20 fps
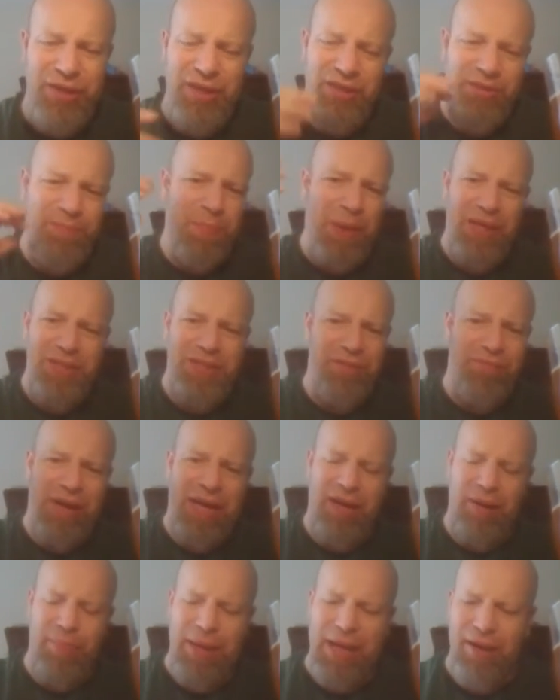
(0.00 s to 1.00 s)
It's buzzing
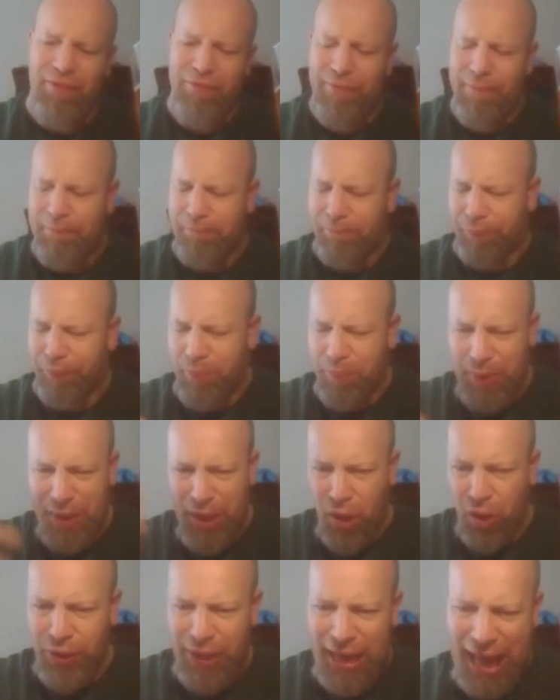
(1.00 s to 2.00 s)
around the mouth.
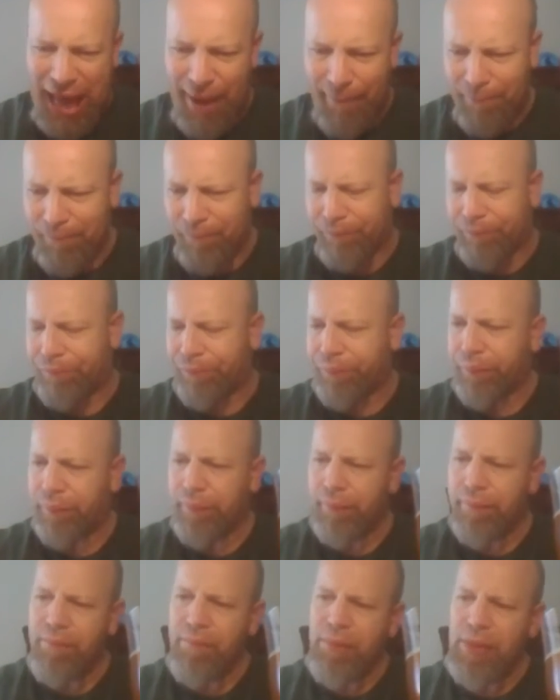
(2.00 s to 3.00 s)
Beyond that,
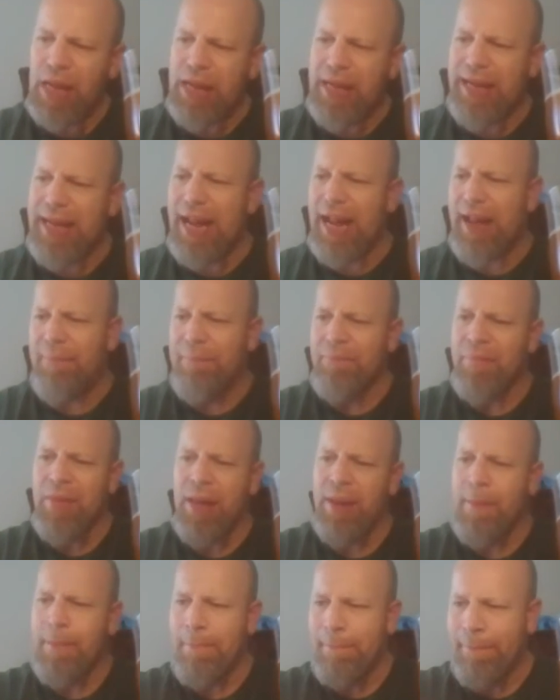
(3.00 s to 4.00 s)
you get
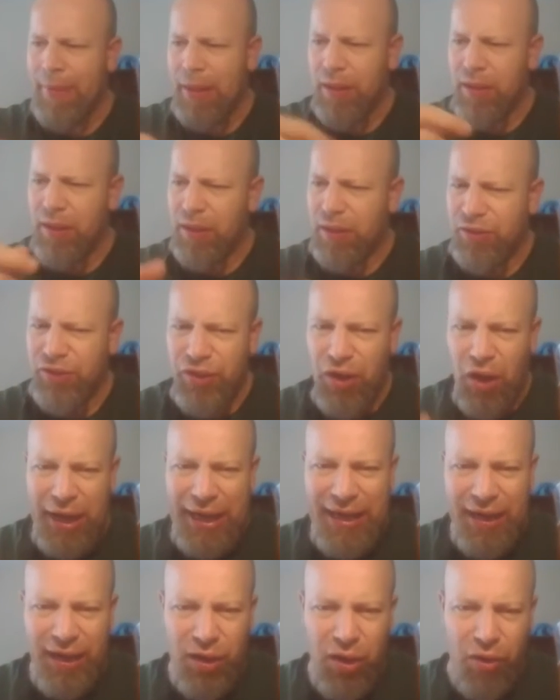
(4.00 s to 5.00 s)
a slight
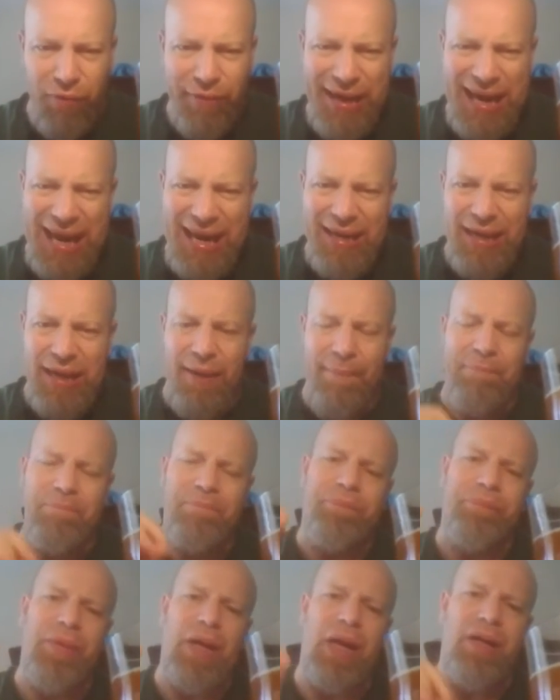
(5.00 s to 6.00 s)
hint of coriander.
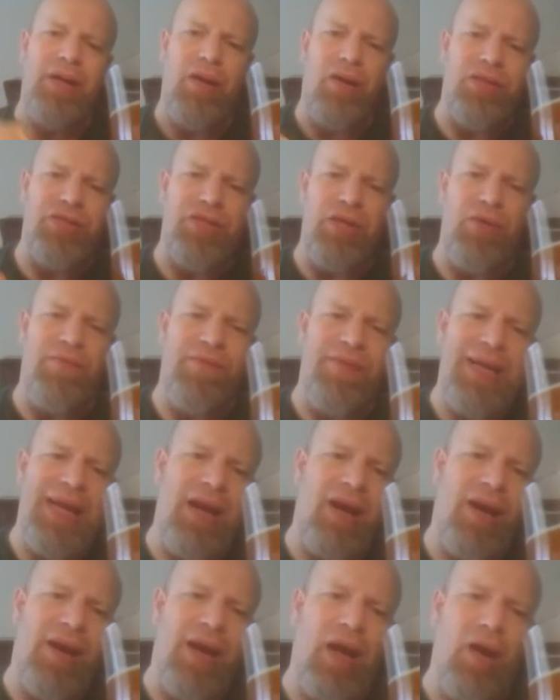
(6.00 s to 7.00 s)
Nice little
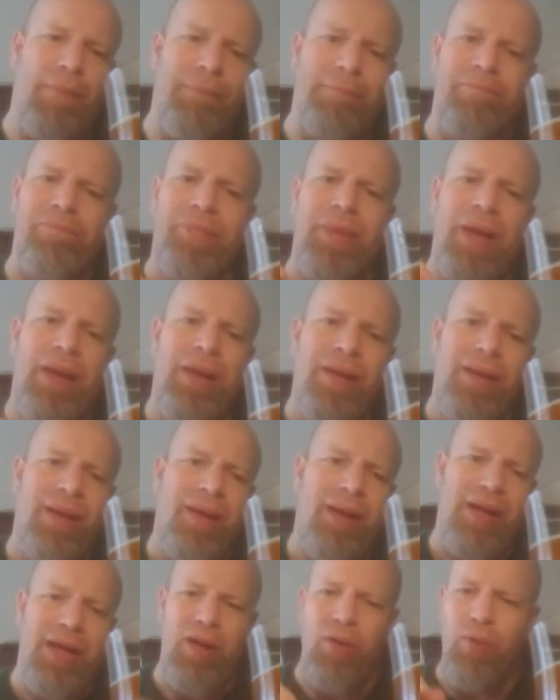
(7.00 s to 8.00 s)
vanilla note.
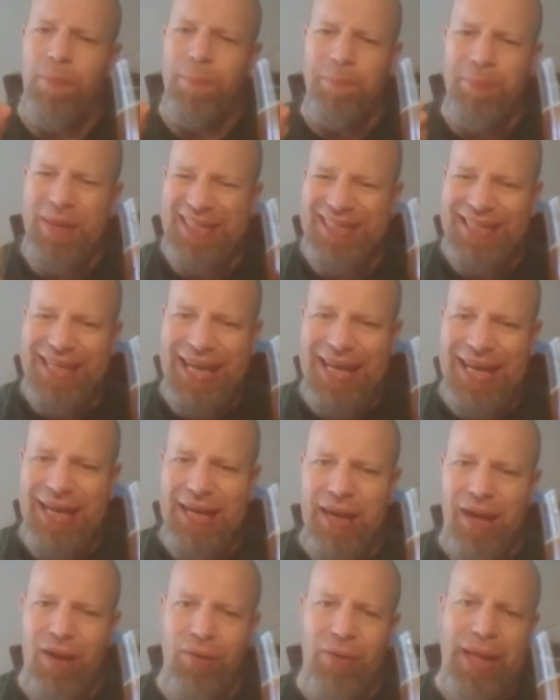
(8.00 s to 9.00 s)
Little biscuity
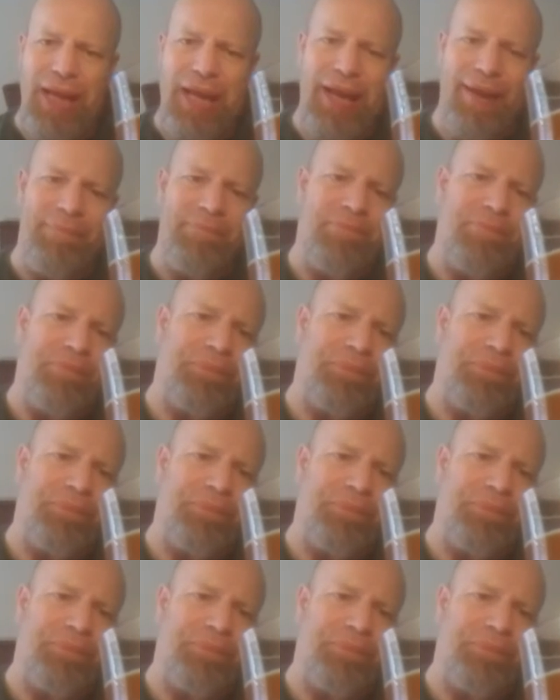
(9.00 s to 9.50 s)
note there.